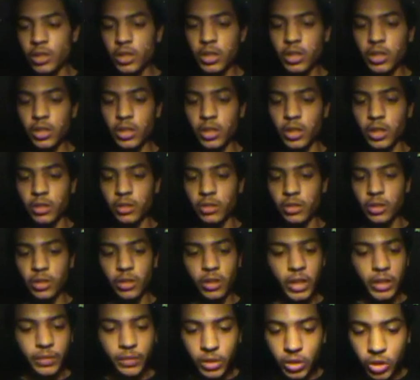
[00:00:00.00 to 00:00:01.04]
you
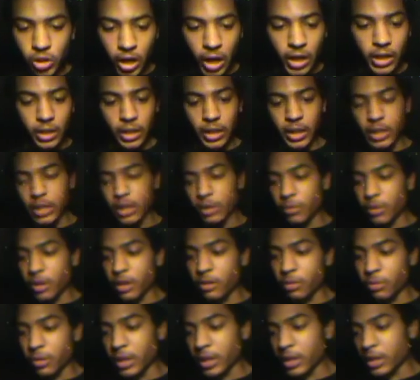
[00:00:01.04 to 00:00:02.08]
don't have to try to land it
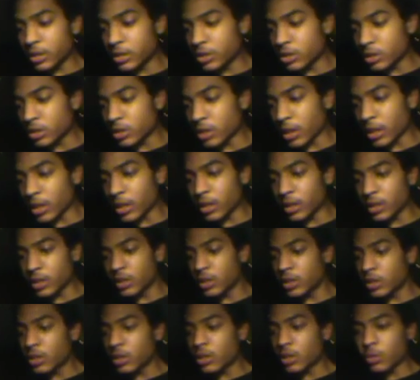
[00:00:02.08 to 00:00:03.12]
right away. Just kind
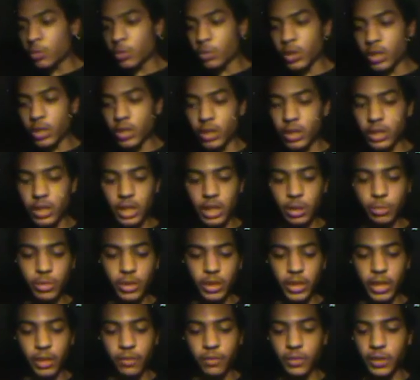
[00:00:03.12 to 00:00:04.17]
of work on
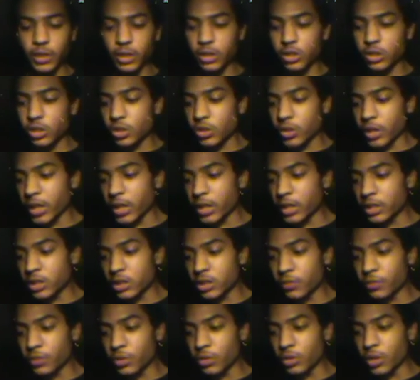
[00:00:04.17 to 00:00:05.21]
keeping that finger straight.
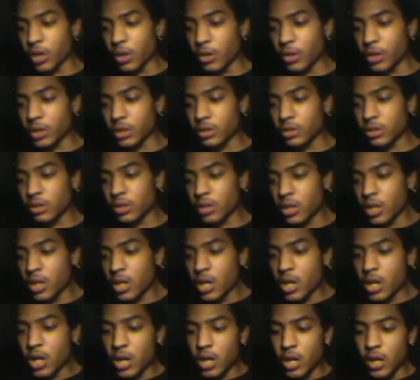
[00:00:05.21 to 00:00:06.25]
Because if you notice,
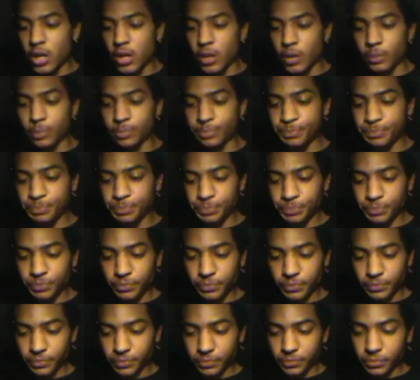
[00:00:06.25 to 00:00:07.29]
when
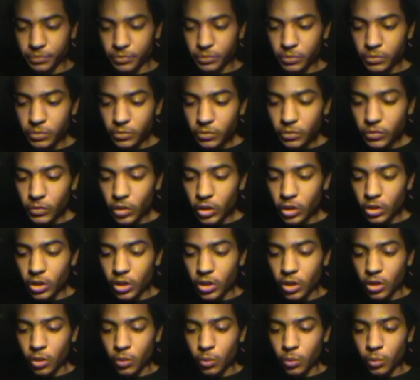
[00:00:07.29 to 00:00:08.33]

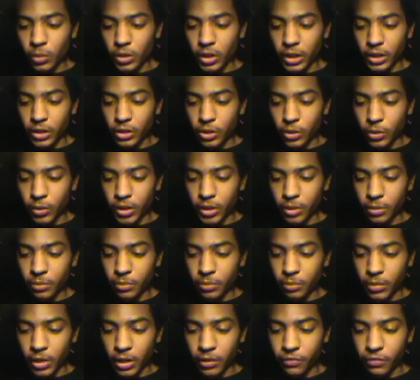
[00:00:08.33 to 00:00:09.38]
I do
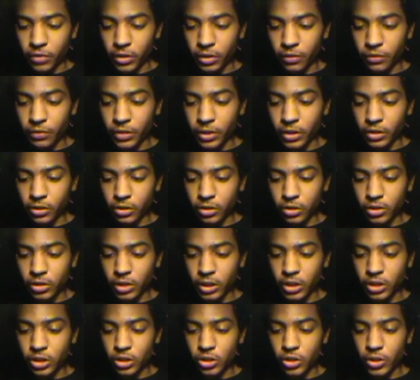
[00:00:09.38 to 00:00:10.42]
it, my front finger will
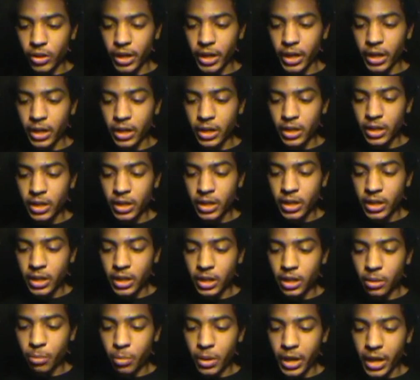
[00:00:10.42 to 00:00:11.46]
stay straight,
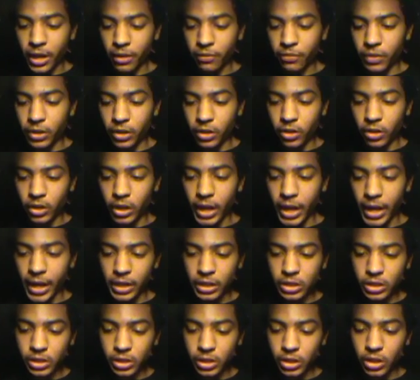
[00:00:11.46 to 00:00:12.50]
and the back finger will
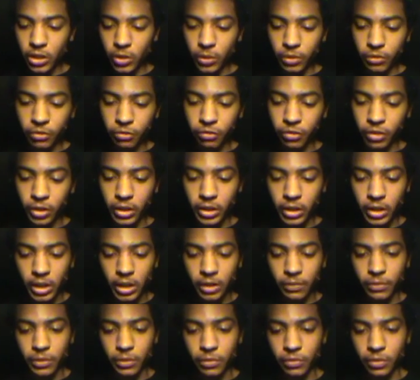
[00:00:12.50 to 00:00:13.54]
actually go in front
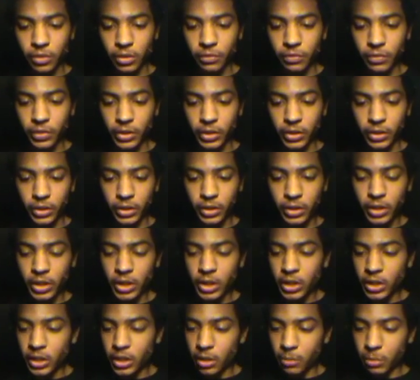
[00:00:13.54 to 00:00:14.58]
of the front finger.
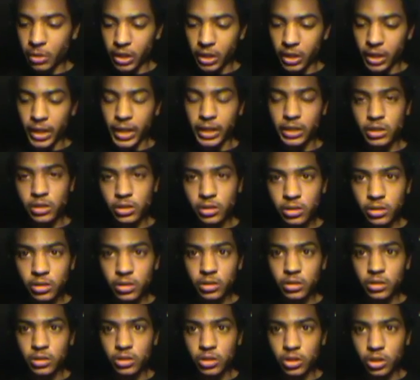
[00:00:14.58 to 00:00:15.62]
I mean, that's
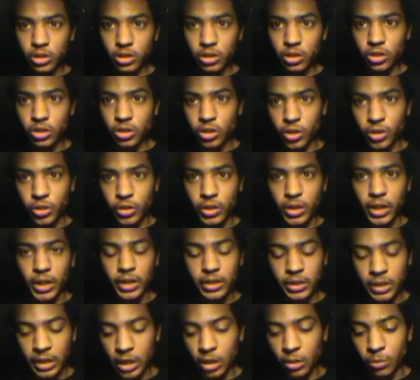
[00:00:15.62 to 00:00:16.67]
just to show you
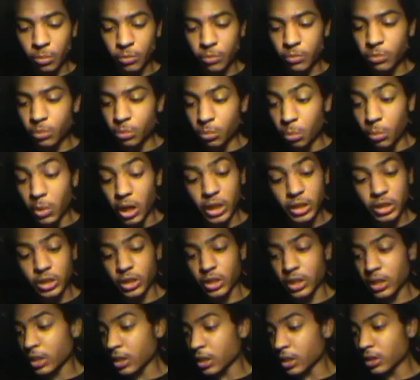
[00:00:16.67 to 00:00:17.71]
guys how much
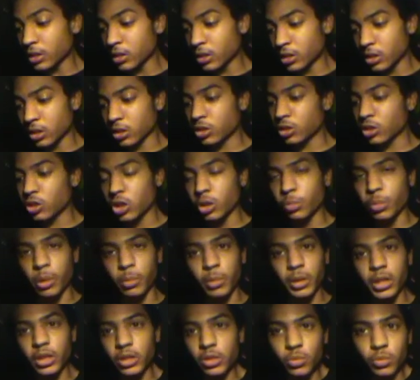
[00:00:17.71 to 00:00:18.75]
it is in the scoop. I
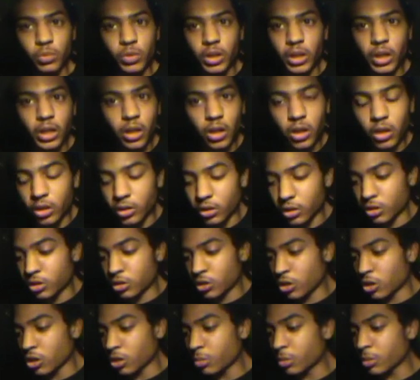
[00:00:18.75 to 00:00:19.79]
mean, it's really all in the
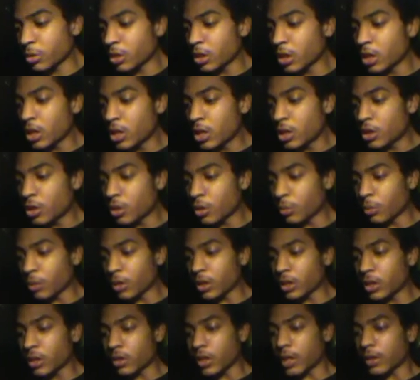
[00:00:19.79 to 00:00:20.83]
scoop. You
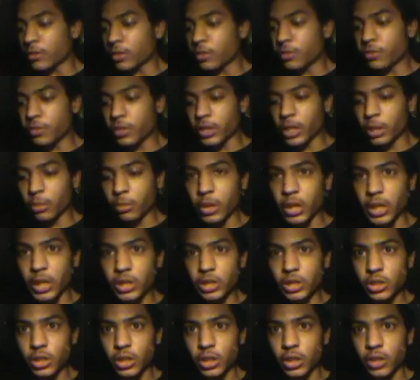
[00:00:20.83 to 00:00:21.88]
really don't have to flick
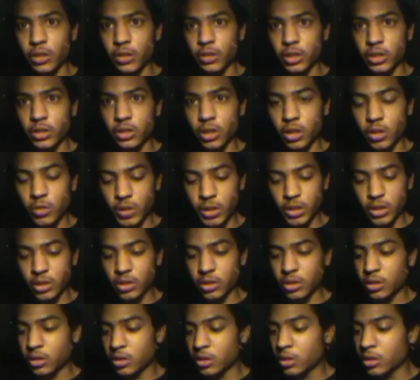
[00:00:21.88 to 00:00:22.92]
much, It's
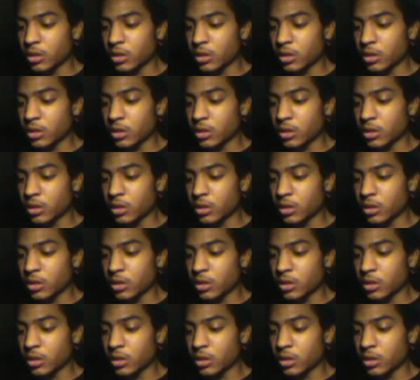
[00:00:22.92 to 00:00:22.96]
always